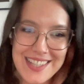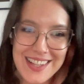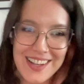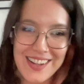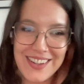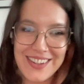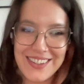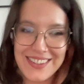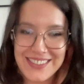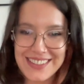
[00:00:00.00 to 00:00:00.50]

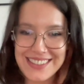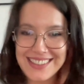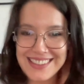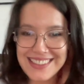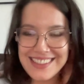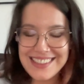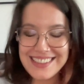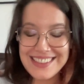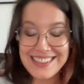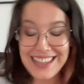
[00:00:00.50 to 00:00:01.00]
So
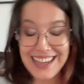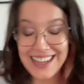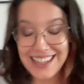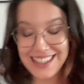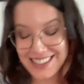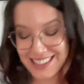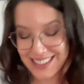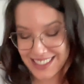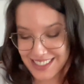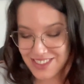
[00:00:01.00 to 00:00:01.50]

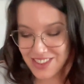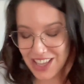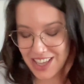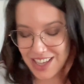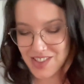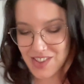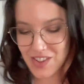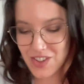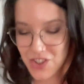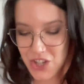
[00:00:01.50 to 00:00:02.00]
yeah, like
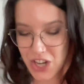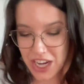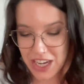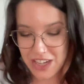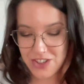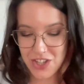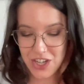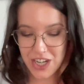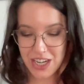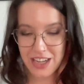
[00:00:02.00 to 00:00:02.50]
things are
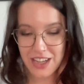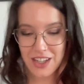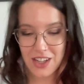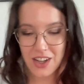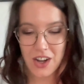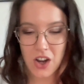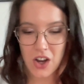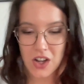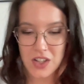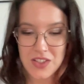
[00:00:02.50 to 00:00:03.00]
changing
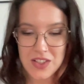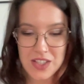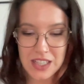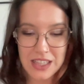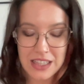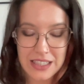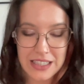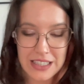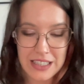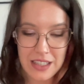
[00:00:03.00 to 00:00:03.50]

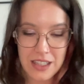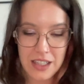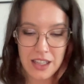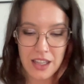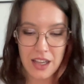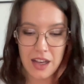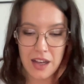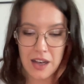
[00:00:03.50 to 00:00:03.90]
constantly,